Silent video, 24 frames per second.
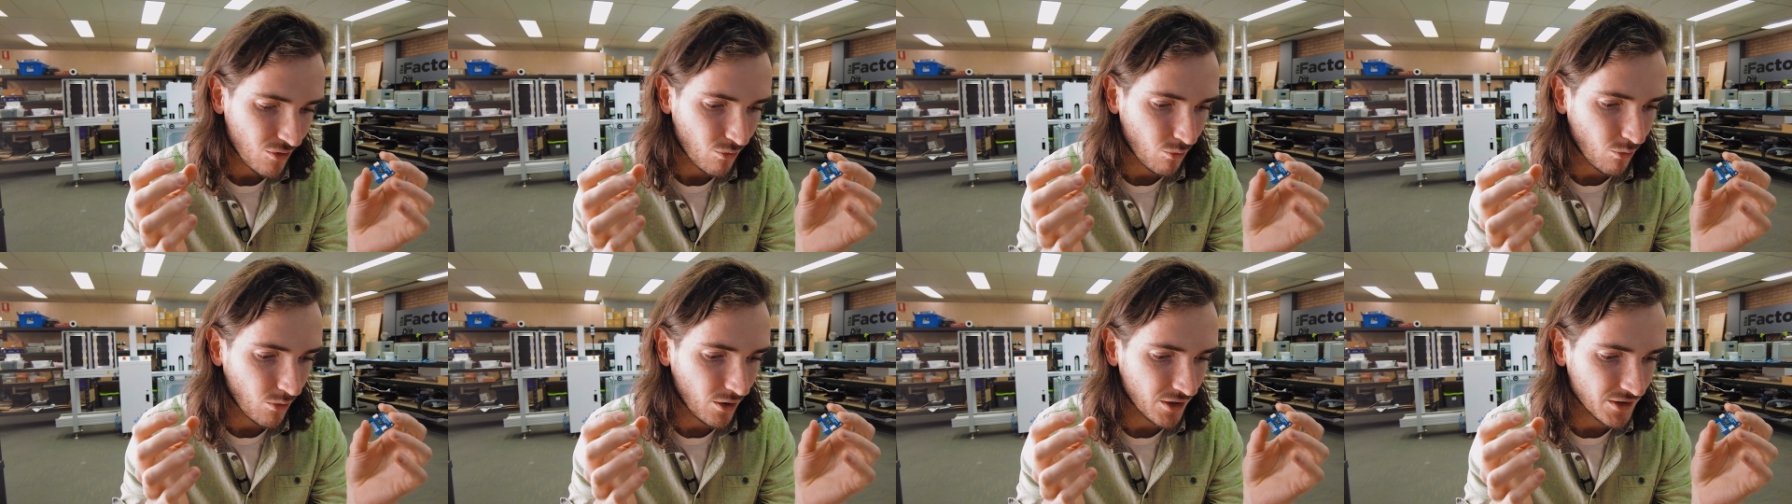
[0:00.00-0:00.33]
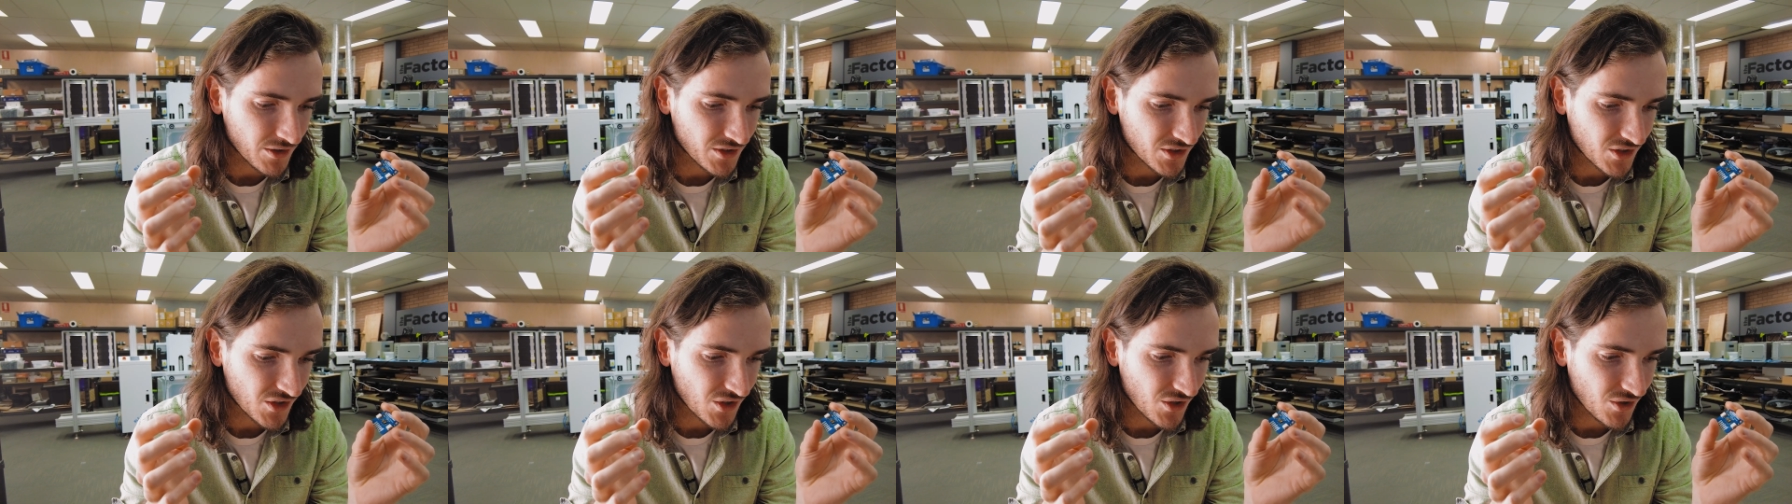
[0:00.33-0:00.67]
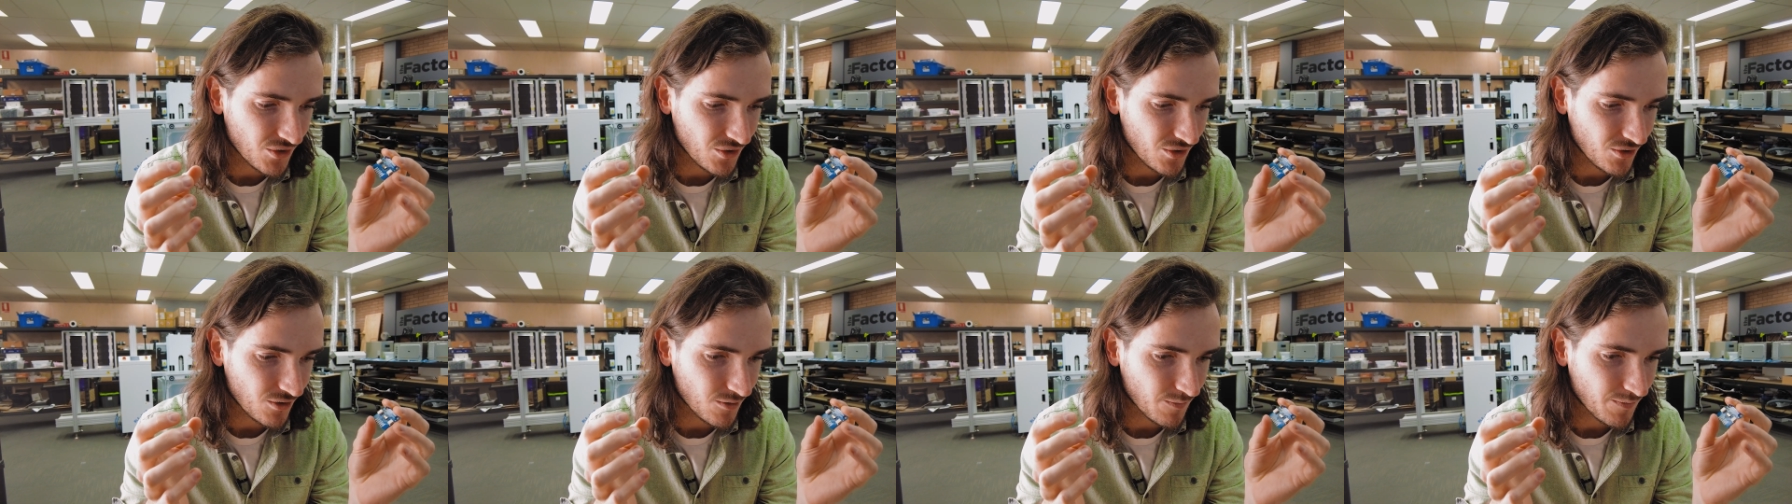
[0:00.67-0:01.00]
was
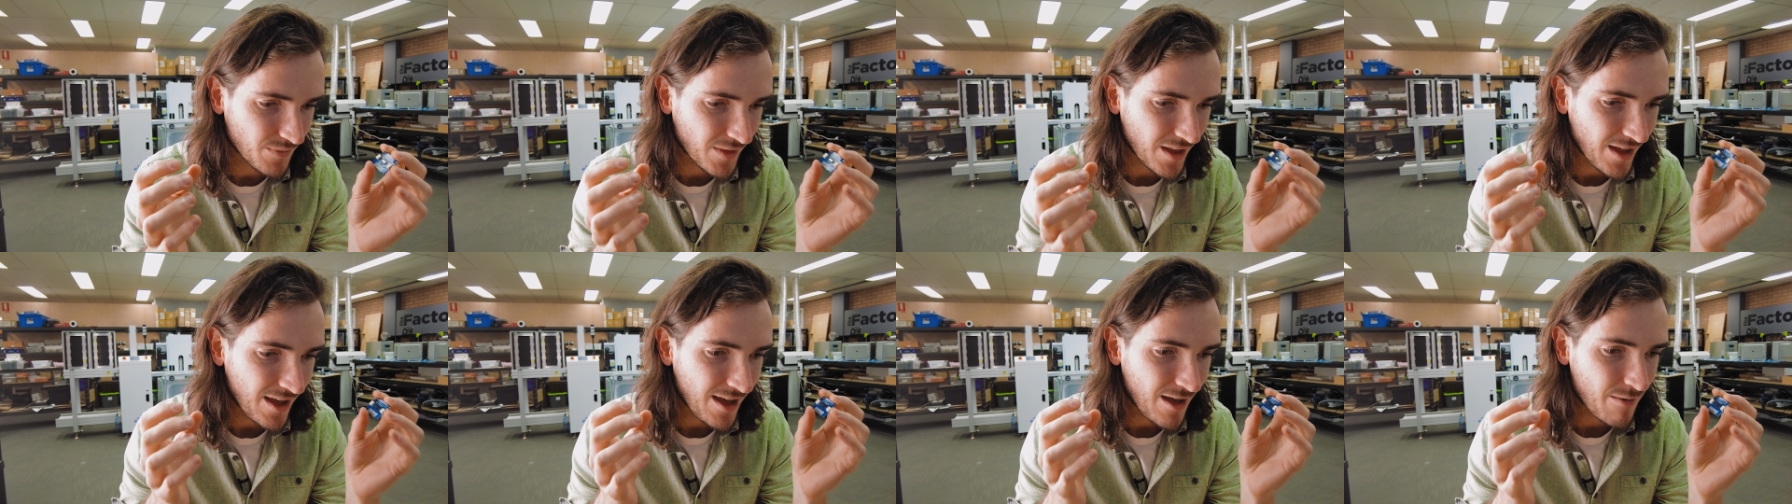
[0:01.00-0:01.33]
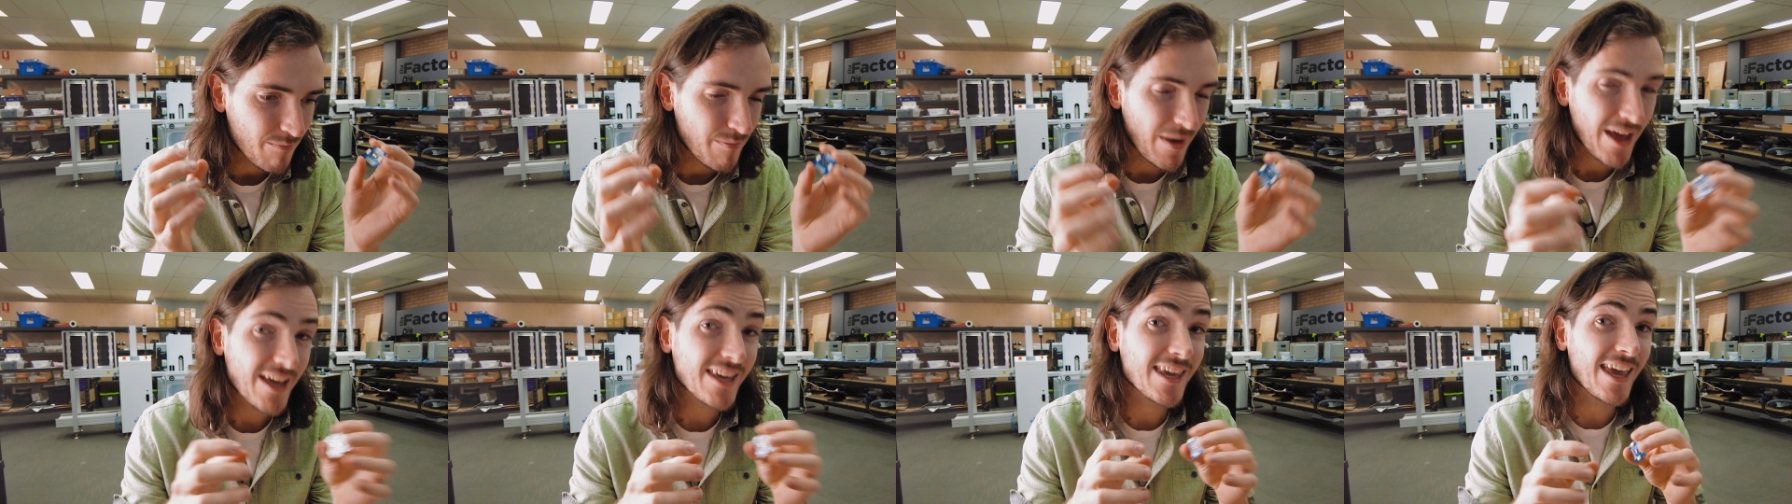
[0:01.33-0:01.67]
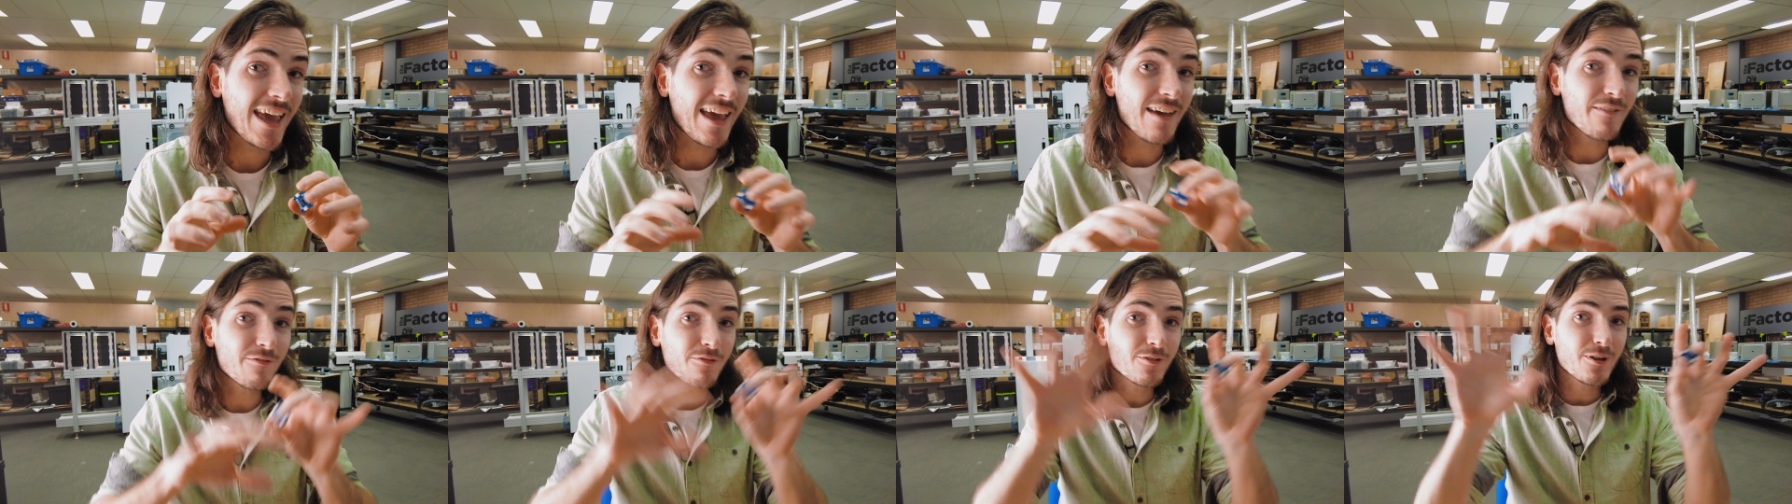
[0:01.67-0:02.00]
to make
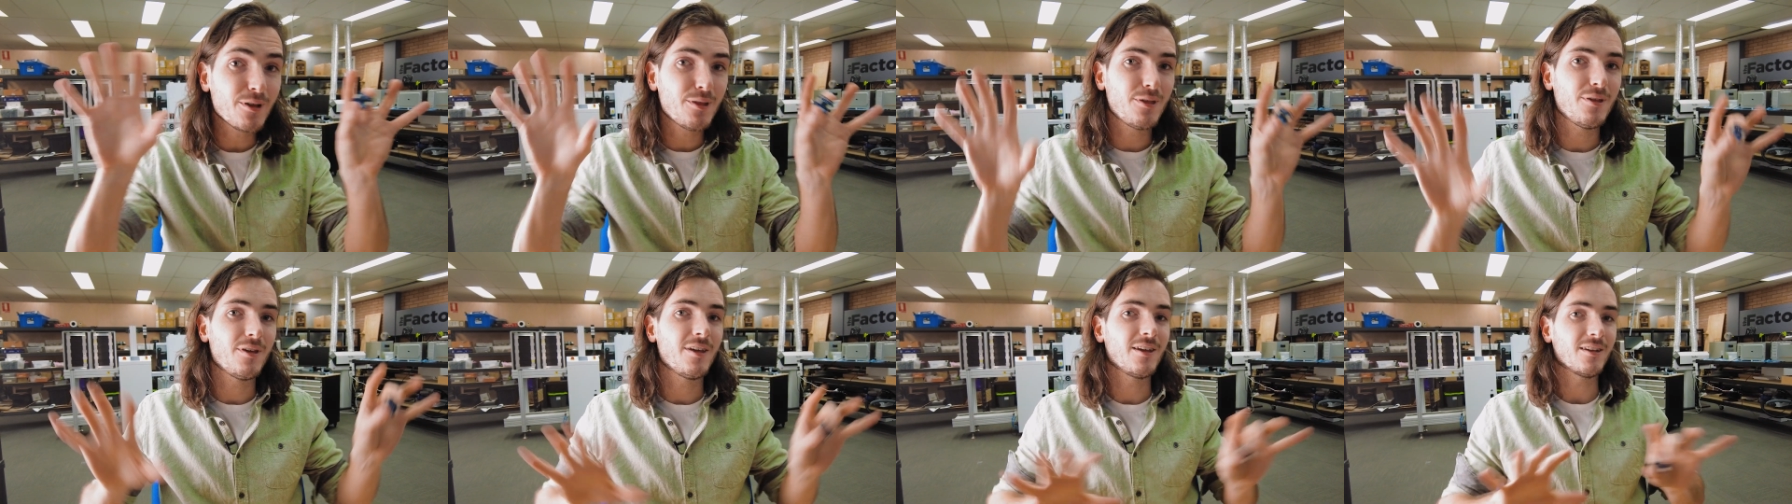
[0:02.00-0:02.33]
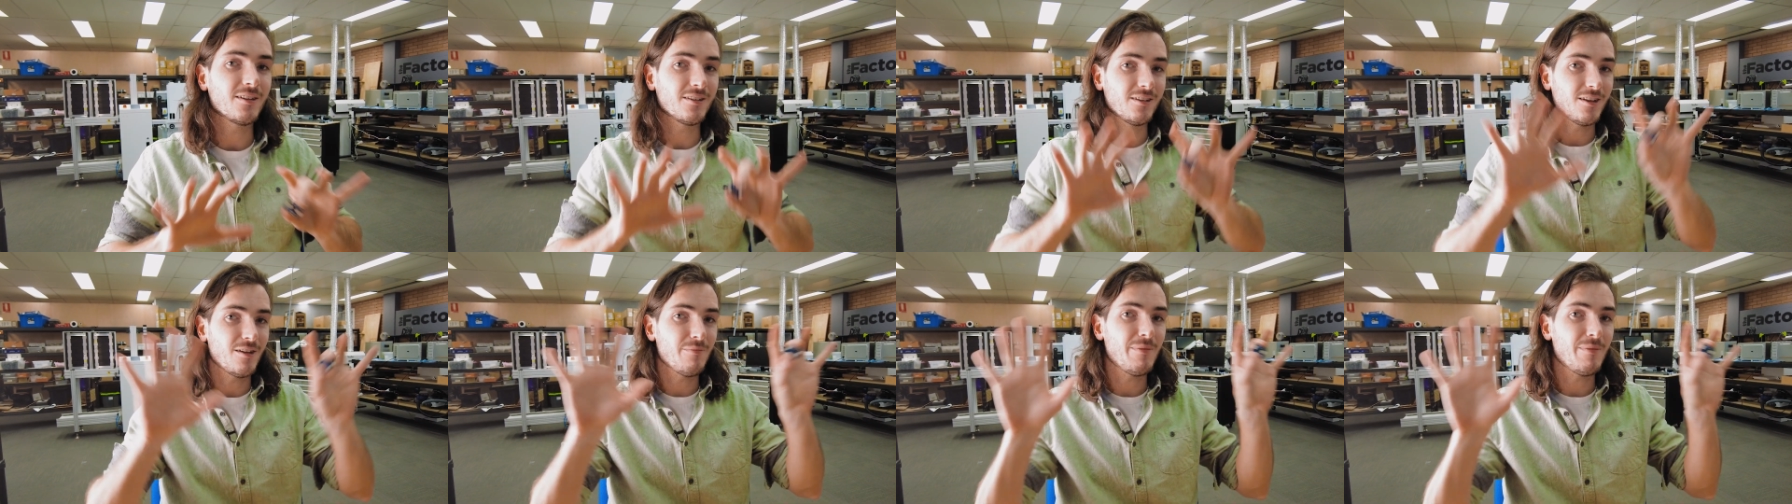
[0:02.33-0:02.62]
everything,